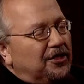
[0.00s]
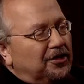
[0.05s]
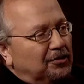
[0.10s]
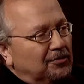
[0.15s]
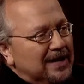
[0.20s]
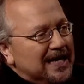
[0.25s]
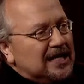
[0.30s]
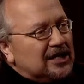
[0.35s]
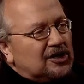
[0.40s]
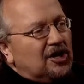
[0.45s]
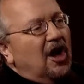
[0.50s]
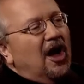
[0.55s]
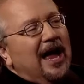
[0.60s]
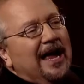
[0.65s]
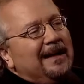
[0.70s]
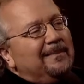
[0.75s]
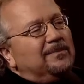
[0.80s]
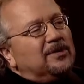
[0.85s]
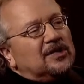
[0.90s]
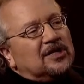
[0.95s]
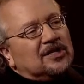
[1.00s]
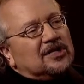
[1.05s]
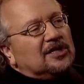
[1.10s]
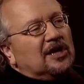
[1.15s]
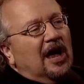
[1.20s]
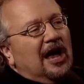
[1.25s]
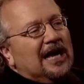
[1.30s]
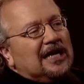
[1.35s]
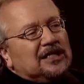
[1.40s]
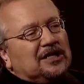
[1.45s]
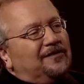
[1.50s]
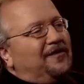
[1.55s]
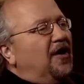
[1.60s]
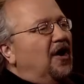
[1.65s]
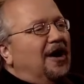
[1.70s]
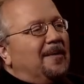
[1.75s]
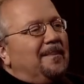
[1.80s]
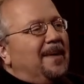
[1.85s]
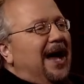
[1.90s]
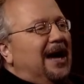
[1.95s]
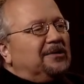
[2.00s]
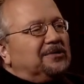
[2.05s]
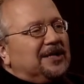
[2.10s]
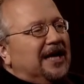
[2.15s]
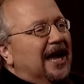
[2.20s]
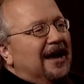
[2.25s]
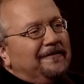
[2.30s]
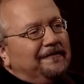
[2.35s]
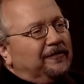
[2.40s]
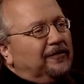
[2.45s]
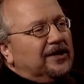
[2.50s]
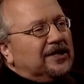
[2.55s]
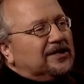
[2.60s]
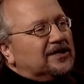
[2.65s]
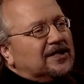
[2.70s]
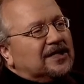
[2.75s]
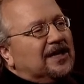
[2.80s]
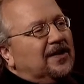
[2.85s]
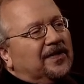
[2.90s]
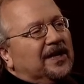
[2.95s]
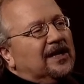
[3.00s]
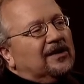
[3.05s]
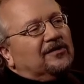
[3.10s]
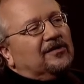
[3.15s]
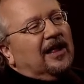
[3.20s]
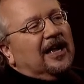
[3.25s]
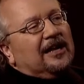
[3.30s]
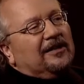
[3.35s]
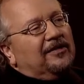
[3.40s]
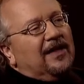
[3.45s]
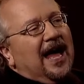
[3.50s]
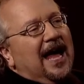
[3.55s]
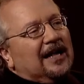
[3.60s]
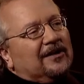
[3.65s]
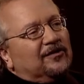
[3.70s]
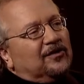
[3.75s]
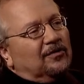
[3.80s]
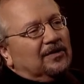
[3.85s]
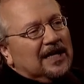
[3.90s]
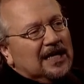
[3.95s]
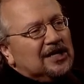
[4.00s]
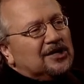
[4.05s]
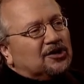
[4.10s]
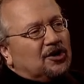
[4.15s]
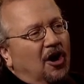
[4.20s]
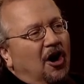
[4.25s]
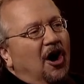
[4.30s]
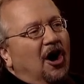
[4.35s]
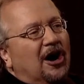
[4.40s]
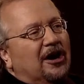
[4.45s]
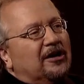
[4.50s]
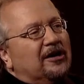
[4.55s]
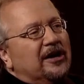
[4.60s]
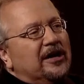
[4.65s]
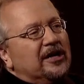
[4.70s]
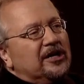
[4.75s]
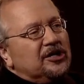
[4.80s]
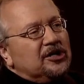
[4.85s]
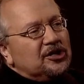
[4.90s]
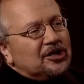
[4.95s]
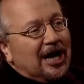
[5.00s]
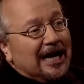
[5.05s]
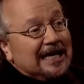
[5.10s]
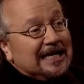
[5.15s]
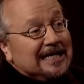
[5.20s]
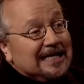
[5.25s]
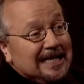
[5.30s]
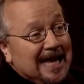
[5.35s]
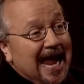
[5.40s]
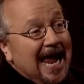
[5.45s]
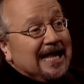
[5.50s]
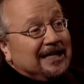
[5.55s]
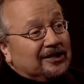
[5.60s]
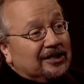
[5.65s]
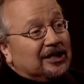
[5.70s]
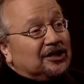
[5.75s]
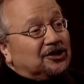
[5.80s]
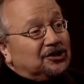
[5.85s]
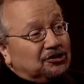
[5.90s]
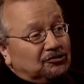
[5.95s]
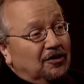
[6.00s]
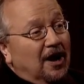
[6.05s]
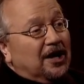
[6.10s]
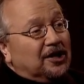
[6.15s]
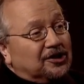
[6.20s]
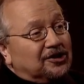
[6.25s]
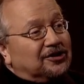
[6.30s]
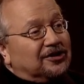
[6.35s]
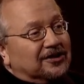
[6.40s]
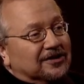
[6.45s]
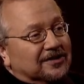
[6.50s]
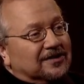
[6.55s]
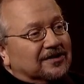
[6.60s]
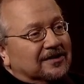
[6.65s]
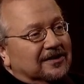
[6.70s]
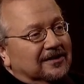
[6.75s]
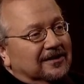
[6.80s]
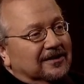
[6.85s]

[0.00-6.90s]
three times the size of our Mount Everest and things like that. So these are gigantic structures.